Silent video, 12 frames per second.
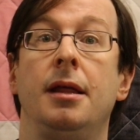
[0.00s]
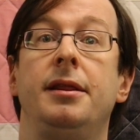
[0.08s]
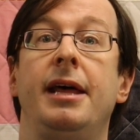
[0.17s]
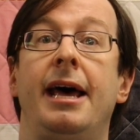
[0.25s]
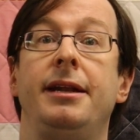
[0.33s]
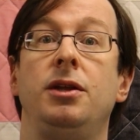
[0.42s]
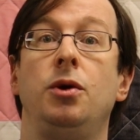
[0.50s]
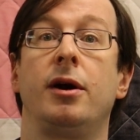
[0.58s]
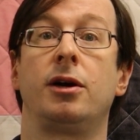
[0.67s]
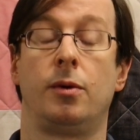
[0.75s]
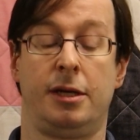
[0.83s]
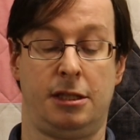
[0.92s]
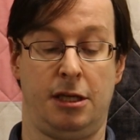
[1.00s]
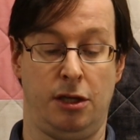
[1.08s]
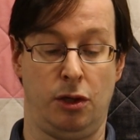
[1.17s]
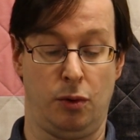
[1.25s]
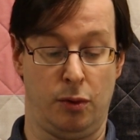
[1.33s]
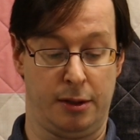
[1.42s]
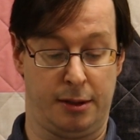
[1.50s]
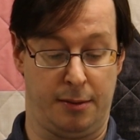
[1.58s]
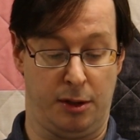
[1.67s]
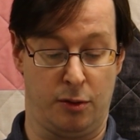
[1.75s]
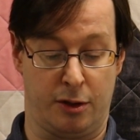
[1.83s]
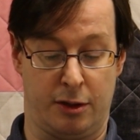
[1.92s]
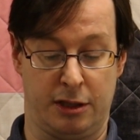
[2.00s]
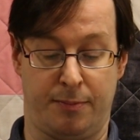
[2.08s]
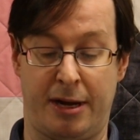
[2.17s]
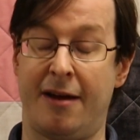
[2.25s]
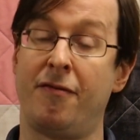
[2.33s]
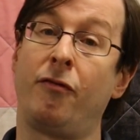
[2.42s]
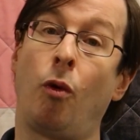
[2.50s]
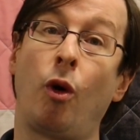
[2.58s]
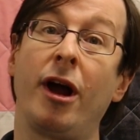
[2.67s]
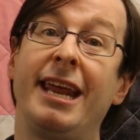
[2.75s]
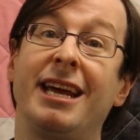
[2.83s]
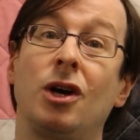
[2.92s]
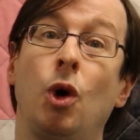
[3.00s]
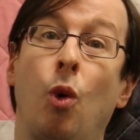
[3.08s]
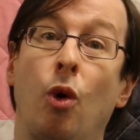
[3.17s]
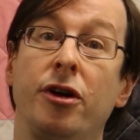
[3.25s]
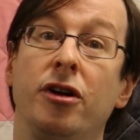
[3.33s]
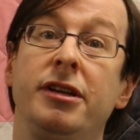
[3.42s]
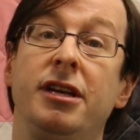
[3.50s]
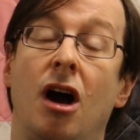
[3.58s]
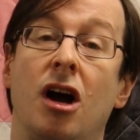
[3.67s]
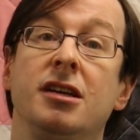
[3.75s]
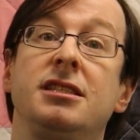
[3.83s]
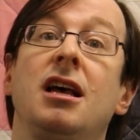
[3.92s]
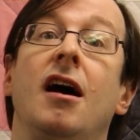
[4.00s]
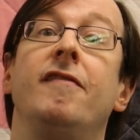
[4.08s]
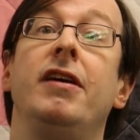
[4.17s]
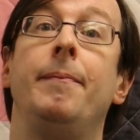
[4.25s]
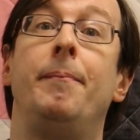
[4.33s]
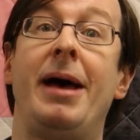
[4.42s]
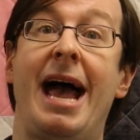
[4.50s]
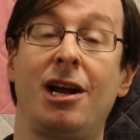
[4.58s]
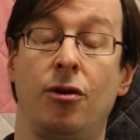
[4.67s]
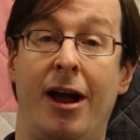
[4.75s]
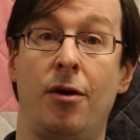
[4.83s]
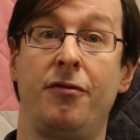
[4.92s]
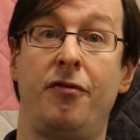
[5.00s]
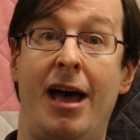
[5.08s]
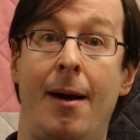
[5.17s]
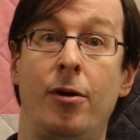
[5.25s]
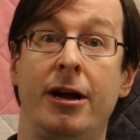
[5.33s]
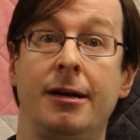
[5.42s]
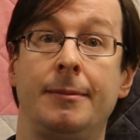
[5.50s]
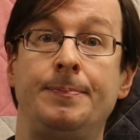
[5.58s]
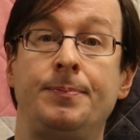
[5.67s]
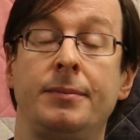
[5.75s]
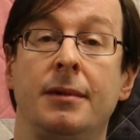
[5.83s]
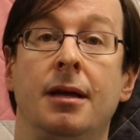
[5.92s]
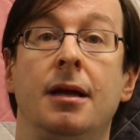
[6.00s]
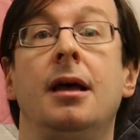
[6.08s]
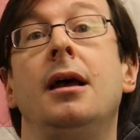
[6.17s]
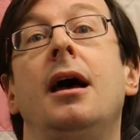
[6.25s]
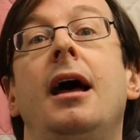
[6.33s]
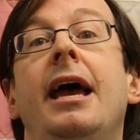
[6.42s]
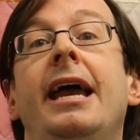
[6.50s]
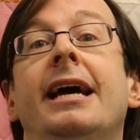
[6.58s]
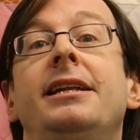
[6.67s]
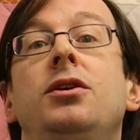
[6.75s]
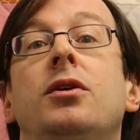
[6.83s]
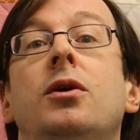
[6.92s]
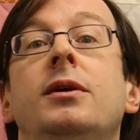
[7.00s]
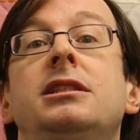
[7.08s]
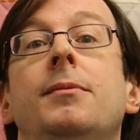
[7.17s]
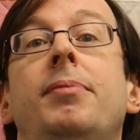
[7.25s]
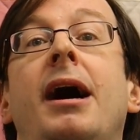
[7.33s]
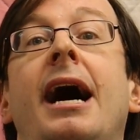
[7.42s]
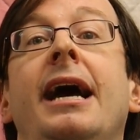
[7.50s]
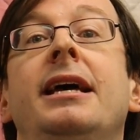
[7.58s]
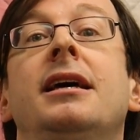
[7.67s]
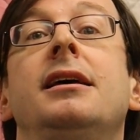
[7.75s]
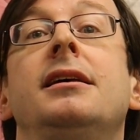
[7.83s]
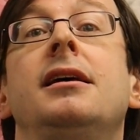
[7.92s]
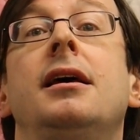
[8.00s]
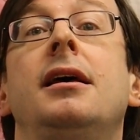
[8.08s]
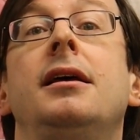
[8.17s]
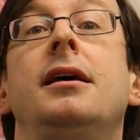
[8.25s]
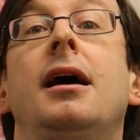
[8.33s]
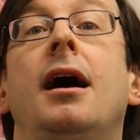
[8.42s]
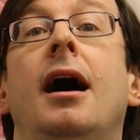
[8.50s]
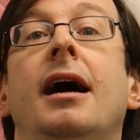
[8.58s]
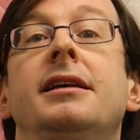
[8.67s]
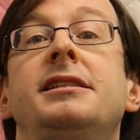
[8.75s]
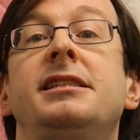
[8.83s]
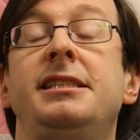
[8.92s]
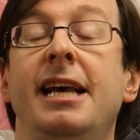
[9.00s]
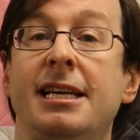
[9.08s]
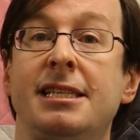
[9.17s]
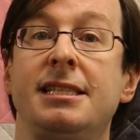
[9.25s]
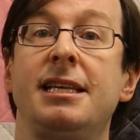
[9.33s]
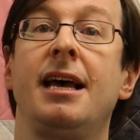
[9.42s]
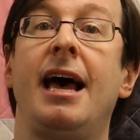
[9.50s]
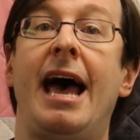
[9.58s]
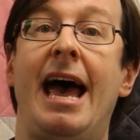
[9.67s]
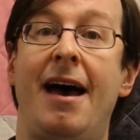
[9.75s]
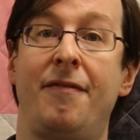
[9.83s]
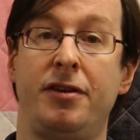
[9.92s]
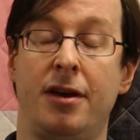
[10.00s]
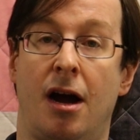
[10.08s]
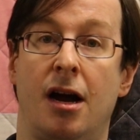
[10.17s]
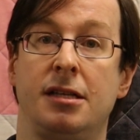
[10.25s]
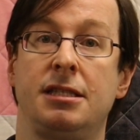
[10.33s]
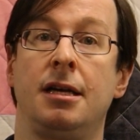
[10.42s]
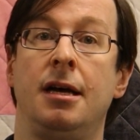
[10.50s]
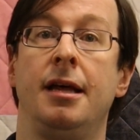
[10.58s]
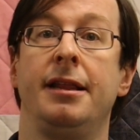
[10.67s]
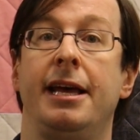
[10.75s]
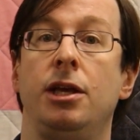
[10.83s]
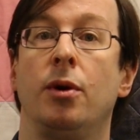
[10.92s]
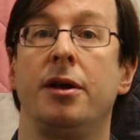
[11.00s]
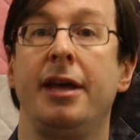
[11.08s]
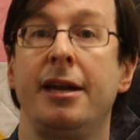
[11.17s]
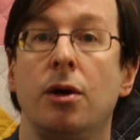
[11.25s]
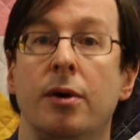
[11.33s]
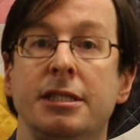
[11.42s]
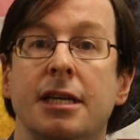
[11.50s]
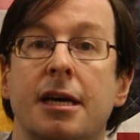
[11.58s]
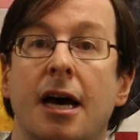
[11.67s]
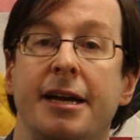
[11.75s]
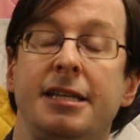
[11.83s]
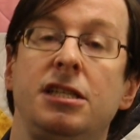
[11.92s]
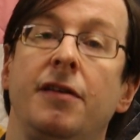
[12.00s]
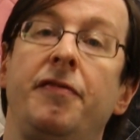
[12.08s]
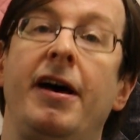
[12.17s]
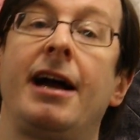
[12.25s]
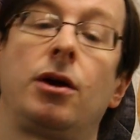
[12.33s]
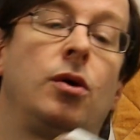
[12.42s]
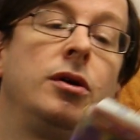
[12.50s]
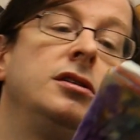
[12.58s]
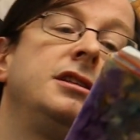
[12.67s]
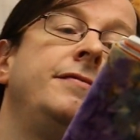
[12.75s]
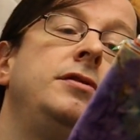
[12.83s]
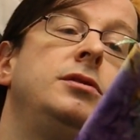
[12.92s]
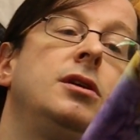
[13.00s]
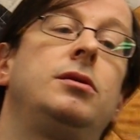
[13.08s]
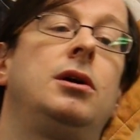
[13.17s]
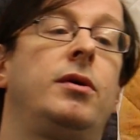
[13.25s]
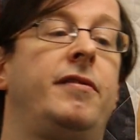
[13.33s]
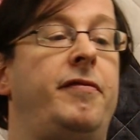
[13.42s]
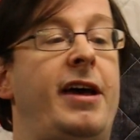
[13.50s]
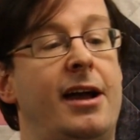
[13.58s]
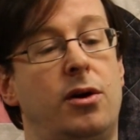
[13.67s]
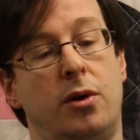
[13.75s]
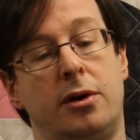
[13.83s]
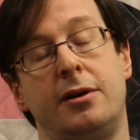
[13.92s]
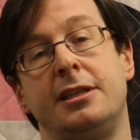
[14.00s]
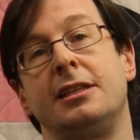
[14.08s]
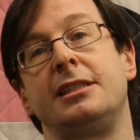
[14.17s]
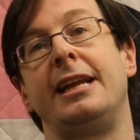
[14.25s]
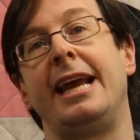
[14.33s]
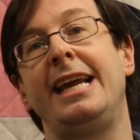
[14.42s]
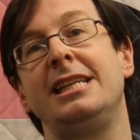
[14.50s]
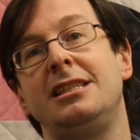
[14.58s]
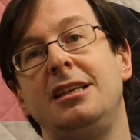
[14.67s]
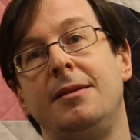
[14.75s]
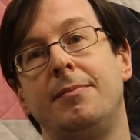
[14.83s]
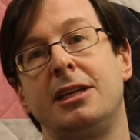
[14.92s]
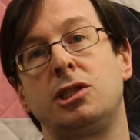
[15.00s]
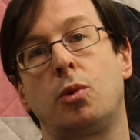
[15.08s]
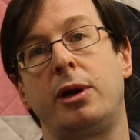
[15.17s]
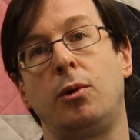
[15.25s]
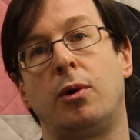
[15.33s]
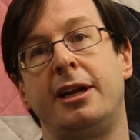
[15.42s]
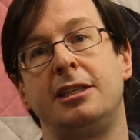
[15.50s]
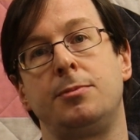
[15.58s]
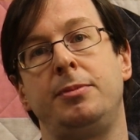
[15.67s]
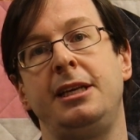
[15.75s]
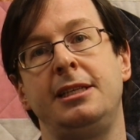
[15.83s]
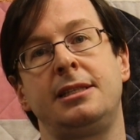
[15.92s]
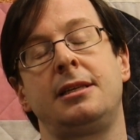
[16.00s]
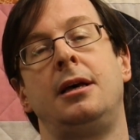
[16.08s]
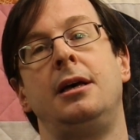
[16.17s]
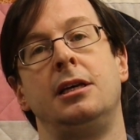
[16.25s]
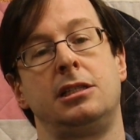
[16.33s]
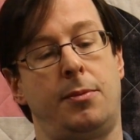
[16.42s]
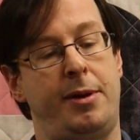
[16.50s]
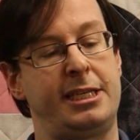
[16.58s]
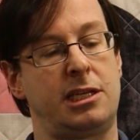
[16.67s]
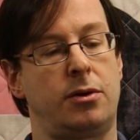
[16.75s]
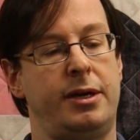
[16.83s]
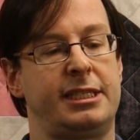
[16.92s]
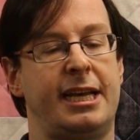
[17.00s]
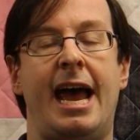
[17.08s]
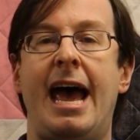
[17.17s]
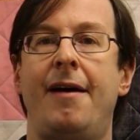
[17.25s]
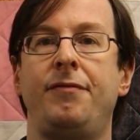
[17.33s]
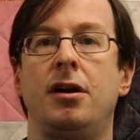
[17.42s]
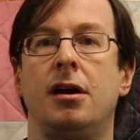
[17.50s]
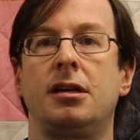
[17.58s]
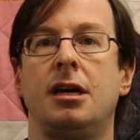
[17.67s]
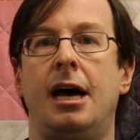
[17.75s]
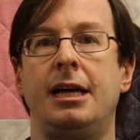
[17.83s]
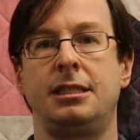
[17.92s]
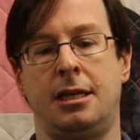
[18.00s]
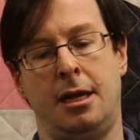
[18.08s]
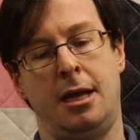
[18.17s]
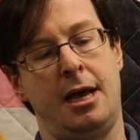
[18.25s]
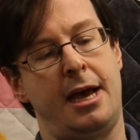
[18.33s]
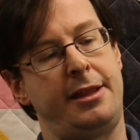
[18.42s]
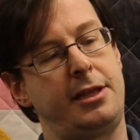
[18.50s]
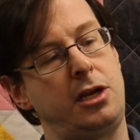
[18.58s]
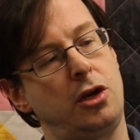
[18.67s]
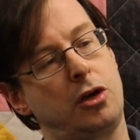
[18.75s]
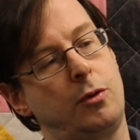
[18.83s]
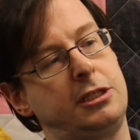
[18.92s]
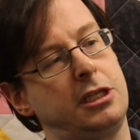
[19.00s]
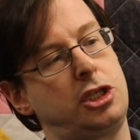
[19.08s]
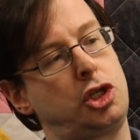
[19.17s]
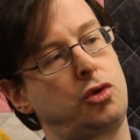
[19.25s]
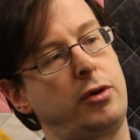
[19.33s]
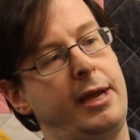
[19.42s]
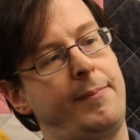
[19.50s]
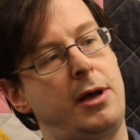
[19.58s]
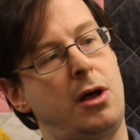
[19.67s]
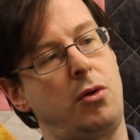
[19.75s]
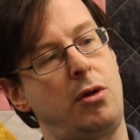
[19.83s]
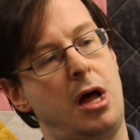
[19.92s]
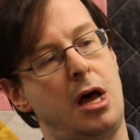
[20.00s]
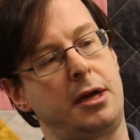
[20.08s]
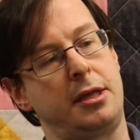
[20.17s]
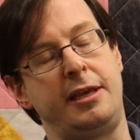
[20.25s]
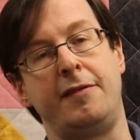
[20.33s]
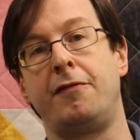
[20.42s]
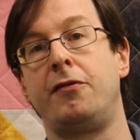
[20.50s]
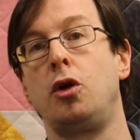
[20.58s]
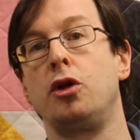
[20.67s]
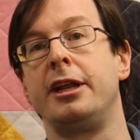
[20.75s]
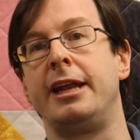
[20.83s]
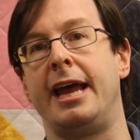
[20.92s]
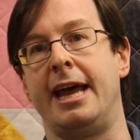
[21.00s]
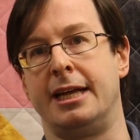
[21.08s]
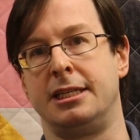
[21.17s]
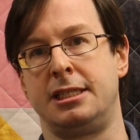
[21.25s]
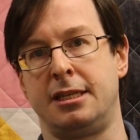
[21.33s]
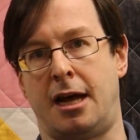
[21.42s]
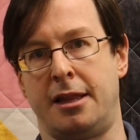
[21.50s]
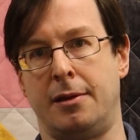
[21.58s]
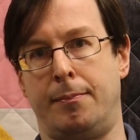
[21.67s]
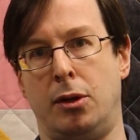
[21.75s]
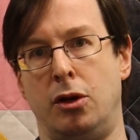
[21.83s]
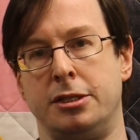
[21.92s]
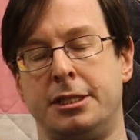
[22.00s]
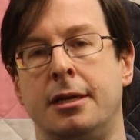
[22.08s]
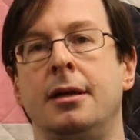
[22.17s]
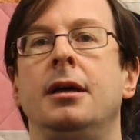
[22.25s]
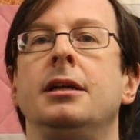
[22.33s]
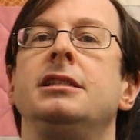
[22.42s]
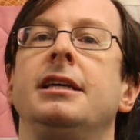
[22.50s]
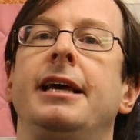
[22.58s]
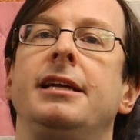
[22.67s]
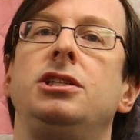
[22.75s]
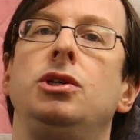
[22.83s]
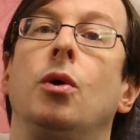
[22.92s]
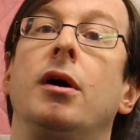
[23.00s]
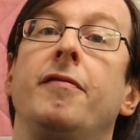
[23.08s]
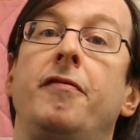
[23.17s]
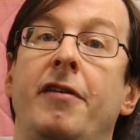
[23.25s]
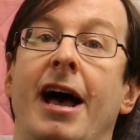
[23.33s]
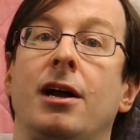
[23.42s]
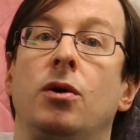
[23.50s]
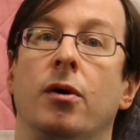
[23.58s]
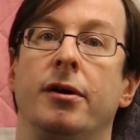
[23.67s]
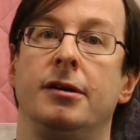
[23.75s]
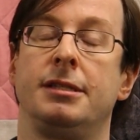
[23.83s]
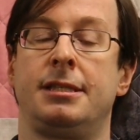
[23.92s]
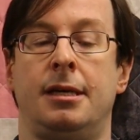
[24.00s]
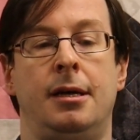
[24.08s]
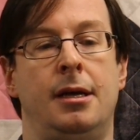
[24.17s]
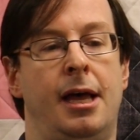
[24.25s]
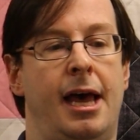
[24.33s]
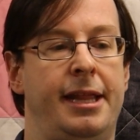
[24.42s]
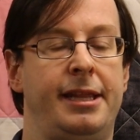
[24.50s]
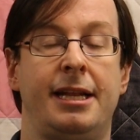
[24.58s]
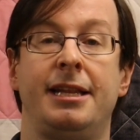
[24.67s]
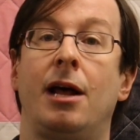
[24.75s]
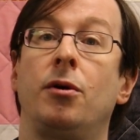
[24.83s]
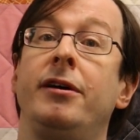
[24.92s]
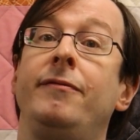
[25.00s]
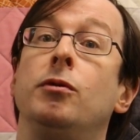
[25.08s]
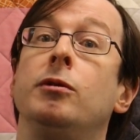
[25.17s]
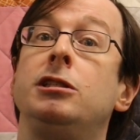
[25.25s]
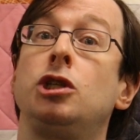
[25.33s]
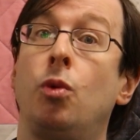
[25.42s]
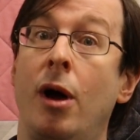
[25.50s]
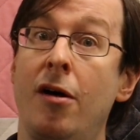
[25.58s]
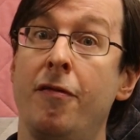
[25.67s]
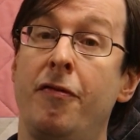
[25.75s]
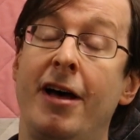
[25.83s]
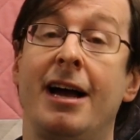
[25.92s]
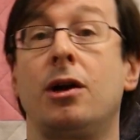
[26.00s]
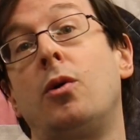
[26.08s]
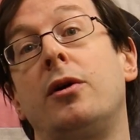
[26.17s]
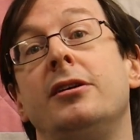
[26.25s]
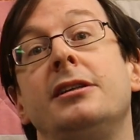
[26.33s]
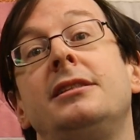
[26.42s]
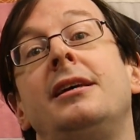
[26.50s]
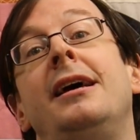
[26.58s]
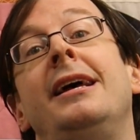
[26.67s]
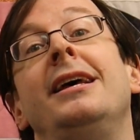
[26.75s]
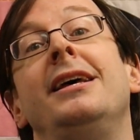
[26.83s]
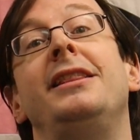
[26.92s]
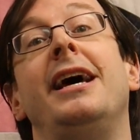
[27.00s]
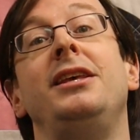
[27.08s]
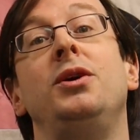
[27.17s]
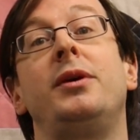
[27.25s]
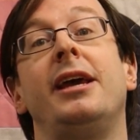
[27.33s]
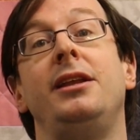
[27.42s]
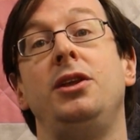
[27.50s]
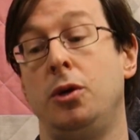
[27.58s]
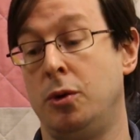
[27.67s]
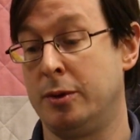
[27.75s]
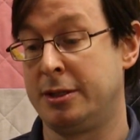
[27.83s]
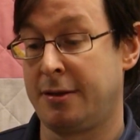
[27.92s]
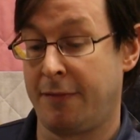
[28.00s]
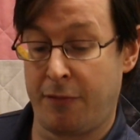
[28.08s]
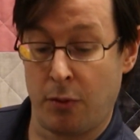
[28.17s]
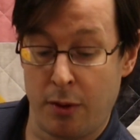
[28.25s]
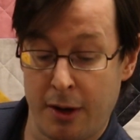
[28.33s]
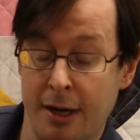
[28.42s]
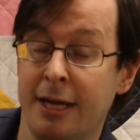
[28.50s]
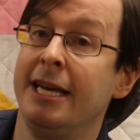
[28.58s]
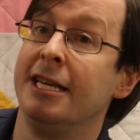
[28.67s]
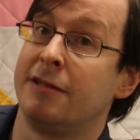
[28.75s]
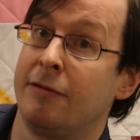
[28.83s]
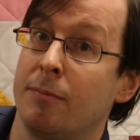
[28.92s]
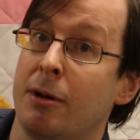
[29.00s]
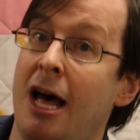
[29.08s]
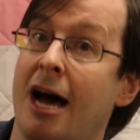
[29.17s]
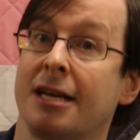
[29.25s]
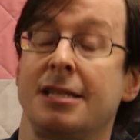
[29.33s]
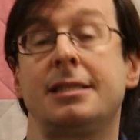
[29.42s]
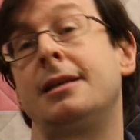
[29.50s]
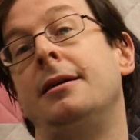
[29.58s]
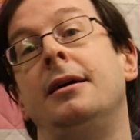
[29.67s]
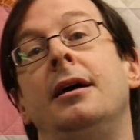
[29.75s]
then you are going to buy 4 1/4 yards of a background fabric, and you're going to buy 6 1/2 yards that you are then going to cut into fat quarters. If you don't know what a fat quarter is, it's an 18 by 21 inch piece. So basically it's a 1/2 yard cut, and then you're going to trim along the folded edge on the bolt to get your fat quarters. And then that'll give you 12 fat quarters that you can use for each of your blocks.